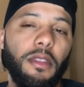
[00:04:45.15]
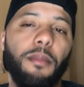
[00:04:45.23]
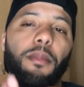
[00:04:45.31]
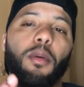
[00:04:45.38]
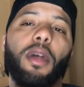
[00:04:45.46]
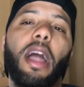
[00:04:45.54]

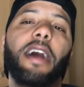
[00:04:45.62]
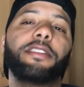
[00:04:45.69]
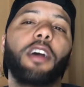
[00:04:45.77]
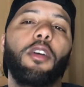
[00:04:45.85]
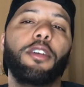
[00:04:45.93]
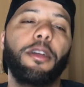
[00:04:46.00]
But what I
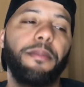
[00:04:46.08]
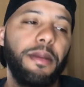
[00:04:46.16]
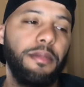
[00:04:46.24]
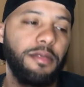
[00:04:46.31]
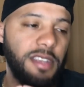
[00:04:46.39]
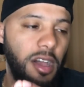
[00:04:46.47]
don't hear
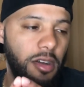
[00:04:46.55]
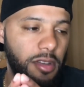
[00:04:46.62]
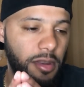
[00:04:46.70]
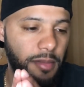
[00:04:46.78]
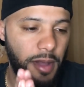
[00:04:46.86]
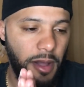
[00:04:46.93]
people talking
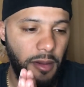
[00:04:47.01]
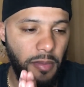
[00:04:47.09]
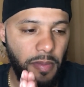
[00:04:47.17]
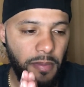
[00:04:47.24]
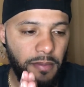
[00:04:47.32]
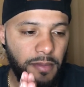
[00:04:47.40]
about,